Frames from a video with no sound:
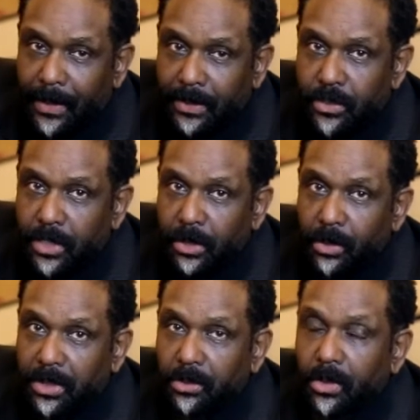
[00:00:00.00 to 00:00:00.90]
and see
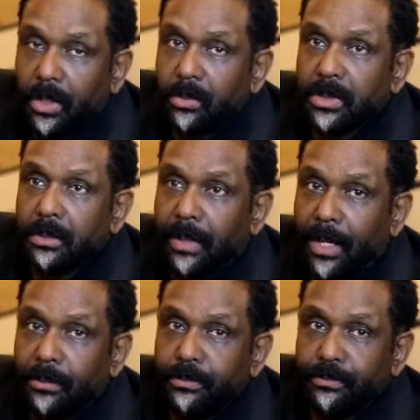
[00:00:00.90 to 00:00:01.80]
what the world was
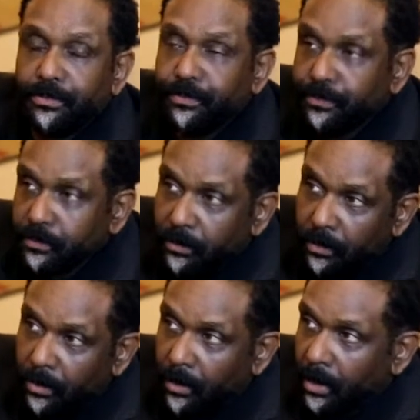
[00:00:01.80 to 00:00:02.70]
about.
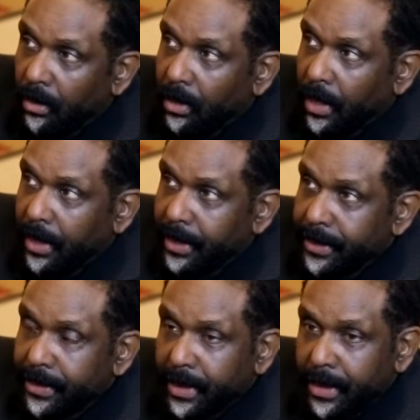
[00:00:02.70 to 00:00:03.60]

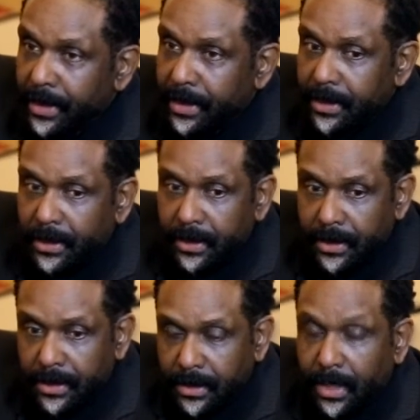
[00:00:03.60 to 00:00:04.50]
And uh,
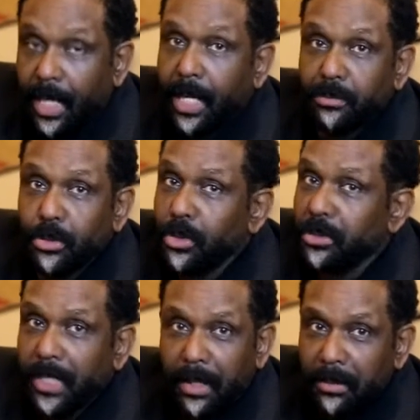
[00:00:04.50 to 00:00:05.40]
God
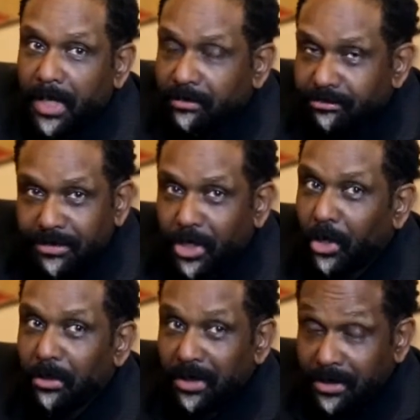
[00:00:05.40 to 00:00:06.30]
pulled at me,
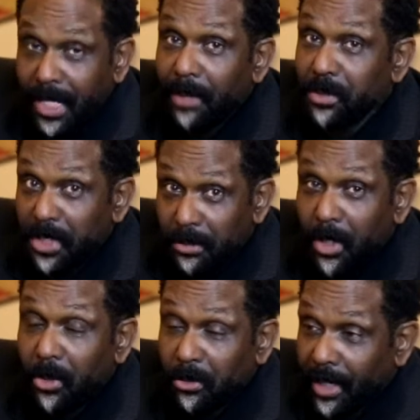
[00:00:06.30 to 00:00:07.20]
told me it was time to come
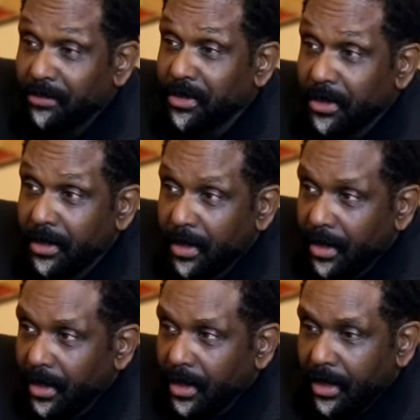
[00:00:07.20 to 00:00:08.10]
home after
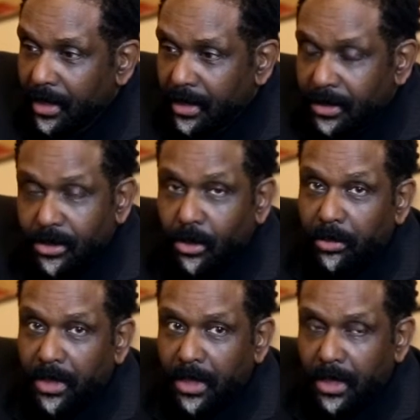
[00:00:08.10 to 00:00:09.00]
uh, so
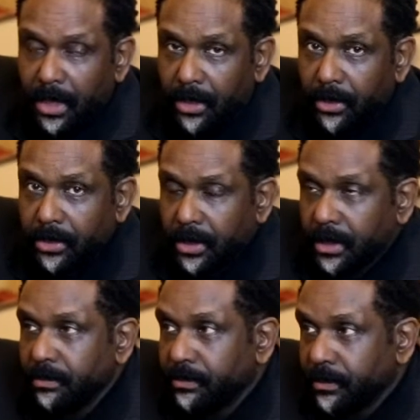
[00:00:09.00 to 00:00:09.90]
many years.
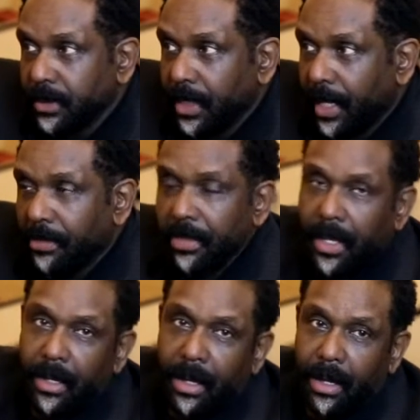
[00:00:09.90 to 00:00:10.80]
And, and I
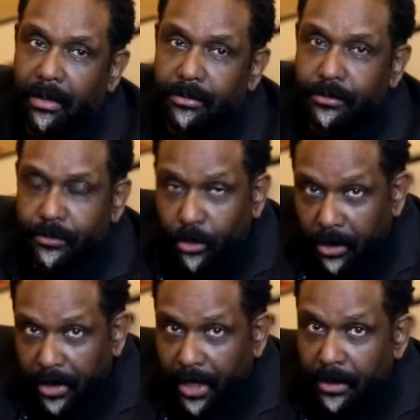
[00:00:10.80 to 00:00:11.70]
thank God
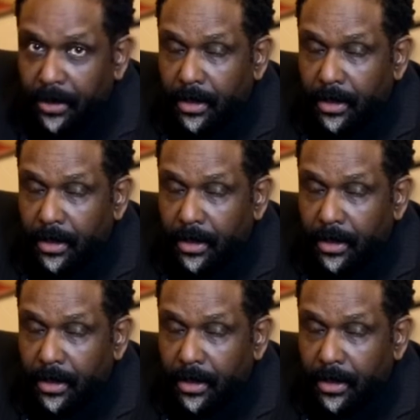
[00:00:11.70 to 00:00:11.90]
for that,